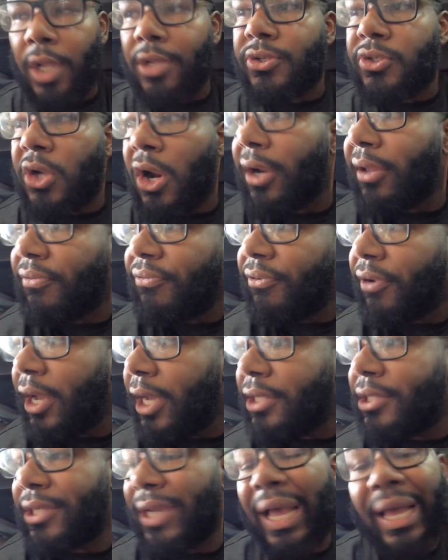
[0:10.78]
starting
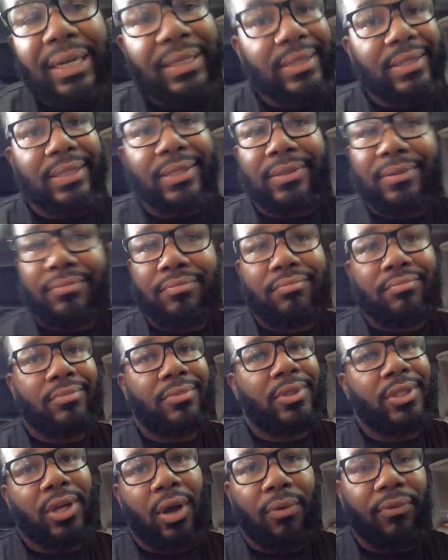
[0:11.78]
fresh. I honestly
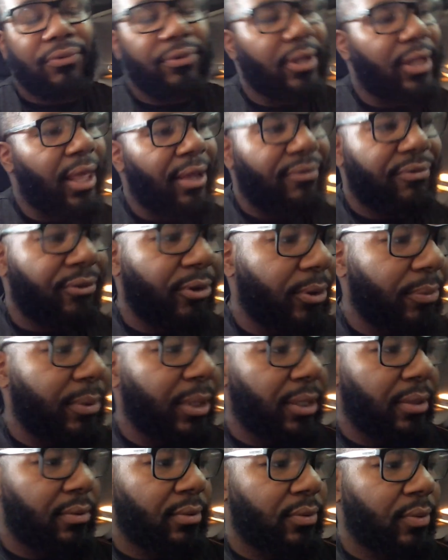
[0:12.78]
don't feel like
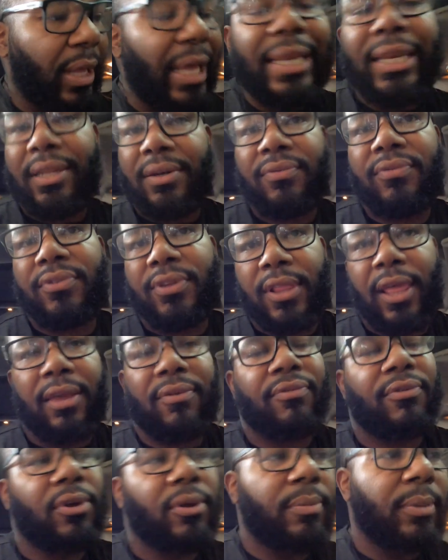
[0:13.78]
filming. Well, I didn't feel like
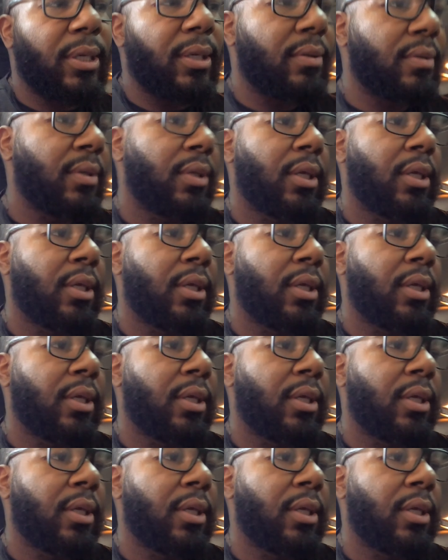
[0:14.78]
filming.